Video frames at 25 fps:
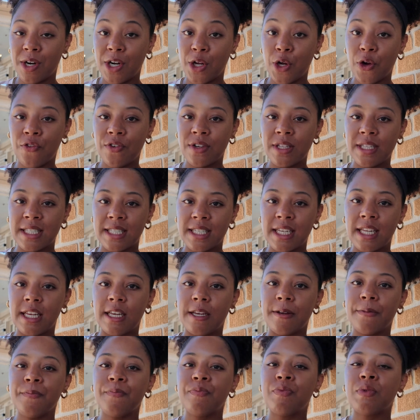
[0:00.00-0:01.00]
running over the
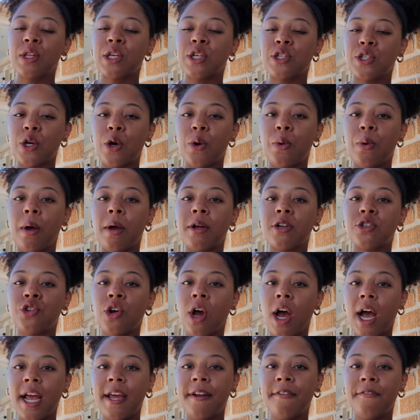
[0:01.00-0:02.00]
city. So
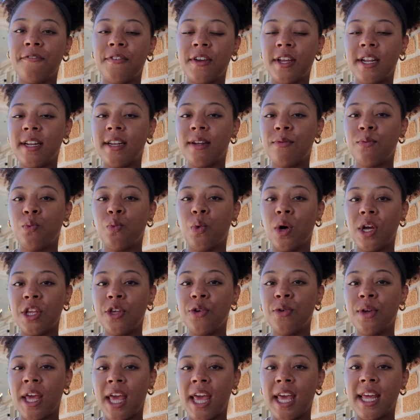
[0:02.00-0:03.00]
try and fit what
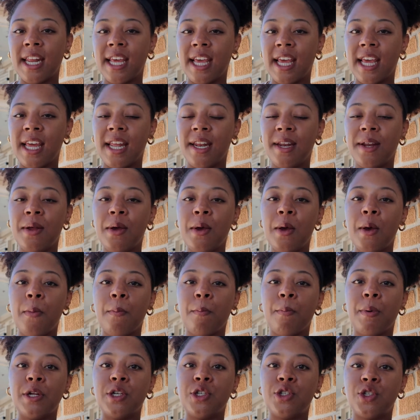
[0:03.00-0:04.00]
you can in,
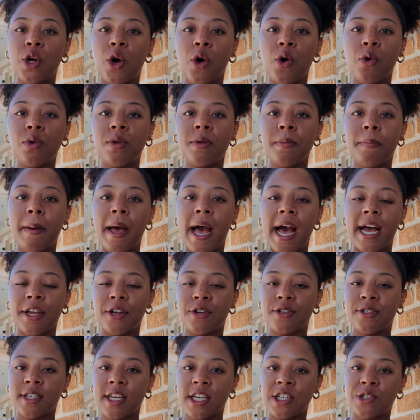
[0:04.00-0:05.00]
but don't
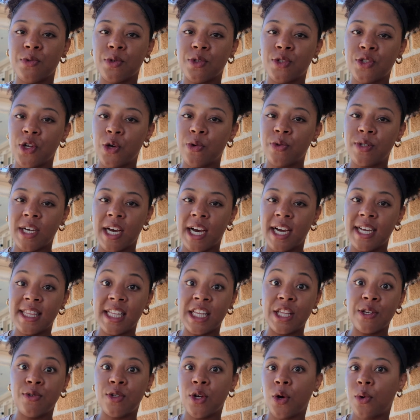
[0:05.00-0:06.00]
pack your schedule so tight
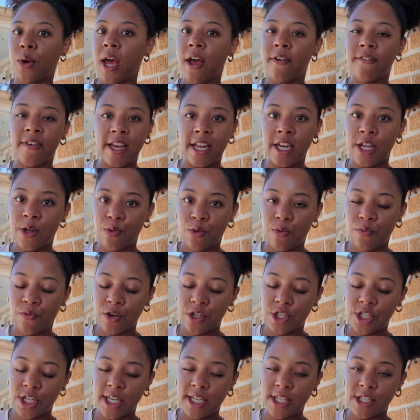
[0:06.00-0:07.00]
that you don't have any room
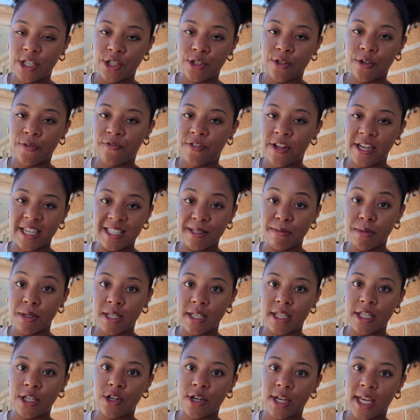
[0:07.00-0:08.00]
for changes,
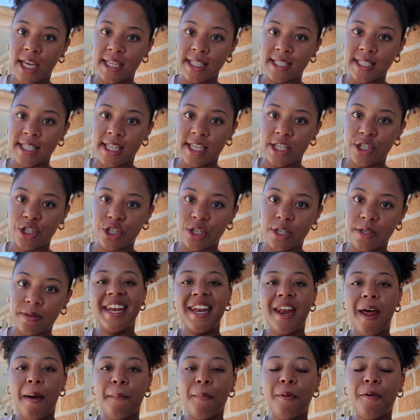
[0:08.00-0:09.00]
flexibility, or cancellation.
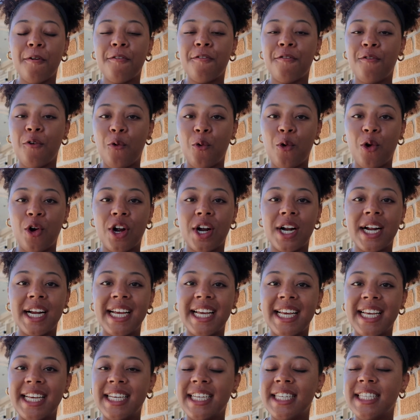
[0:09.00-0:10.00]
Number 4
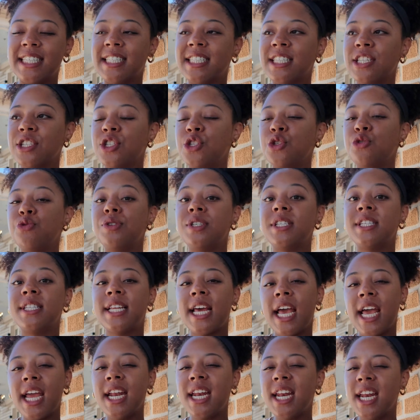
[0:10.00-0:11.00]
is to
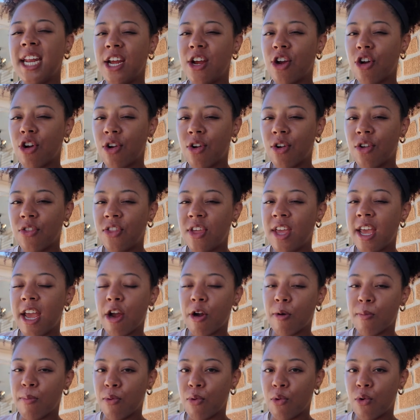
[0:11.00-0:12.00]
stay near the
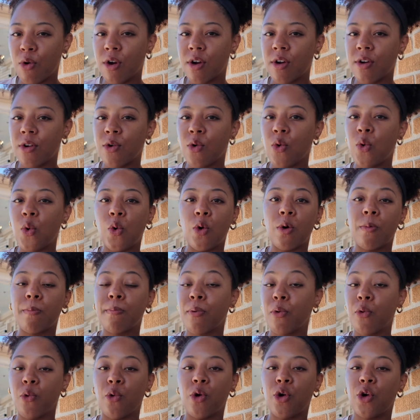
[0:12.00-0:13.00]
airport or
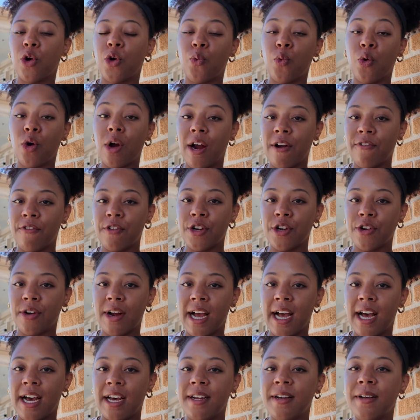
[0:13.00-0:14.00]
port or wherever
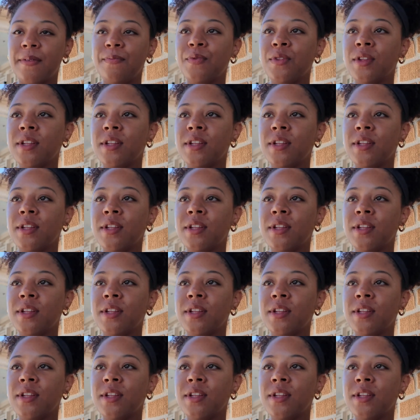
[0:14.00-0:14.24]
you're at.